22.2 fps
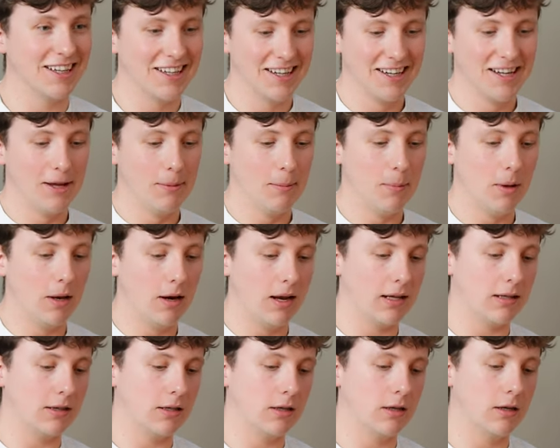Yeah. But
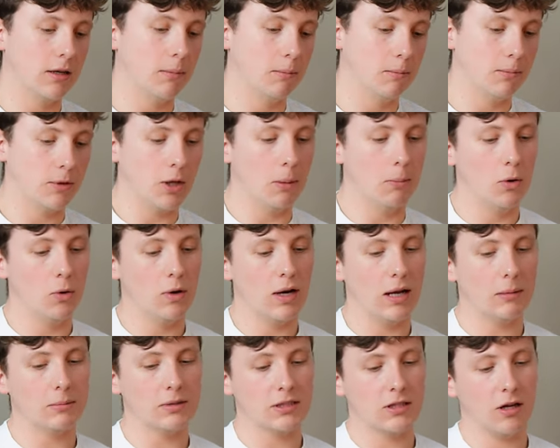like the moon
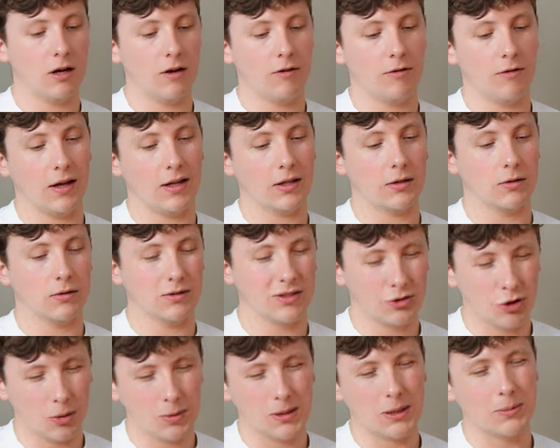lamp stuff, like,
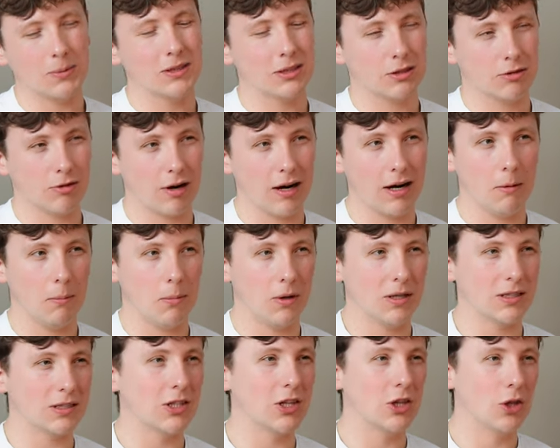dropshipping is great,
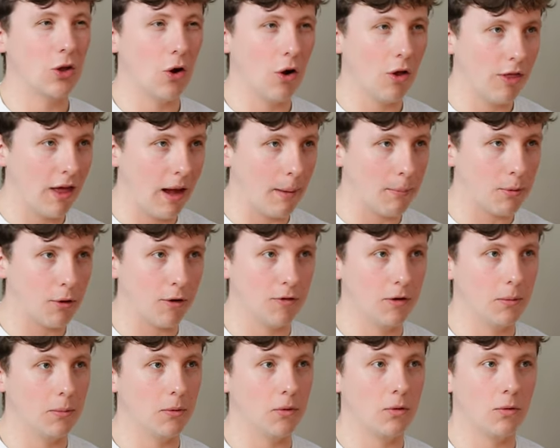but it's not that
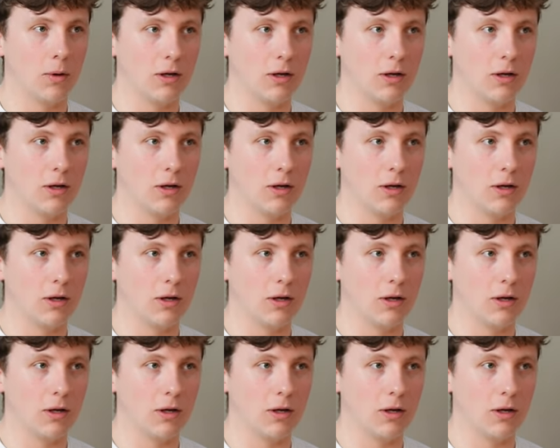profitable.